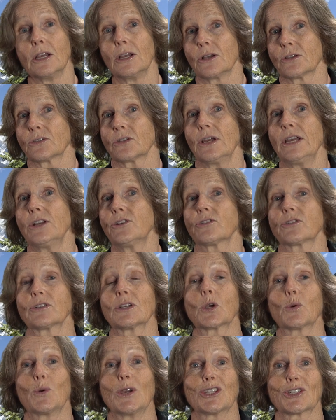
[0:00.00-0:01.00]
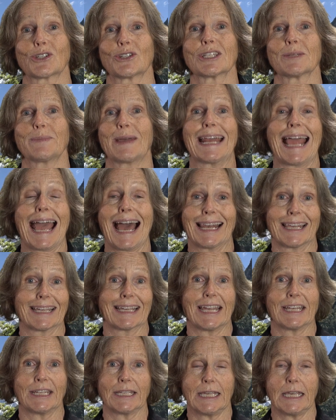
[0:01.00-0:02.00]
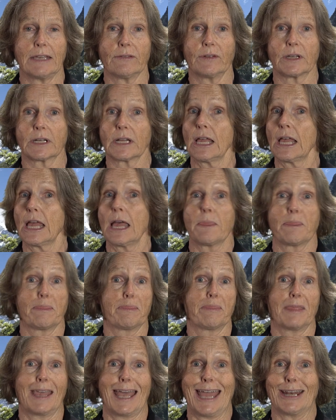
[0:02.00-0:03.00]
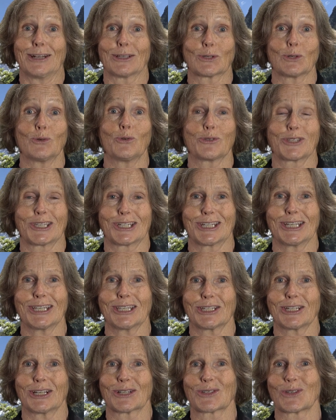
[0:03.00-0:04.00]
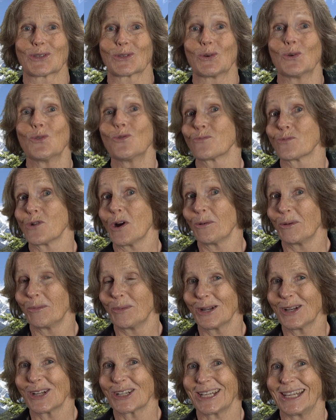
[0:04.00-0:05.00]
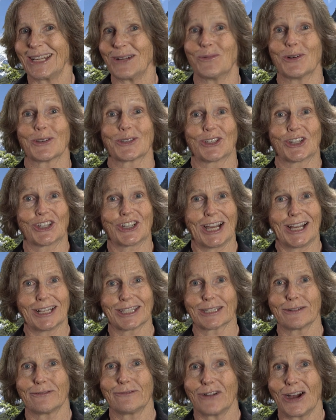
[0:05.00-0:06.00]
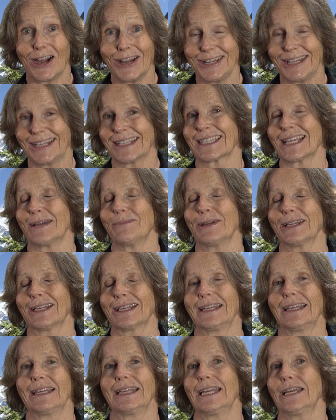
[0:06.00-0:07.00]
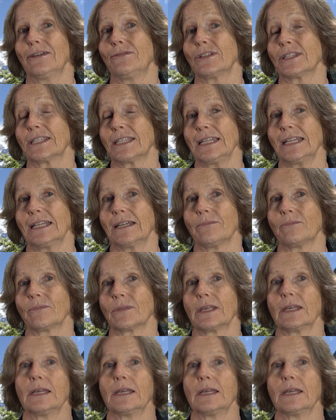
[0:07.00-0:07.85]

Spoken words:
So interesting questions about allocating effort. And it's all statistics, it's all probability. What's the chance of finding something if it's there?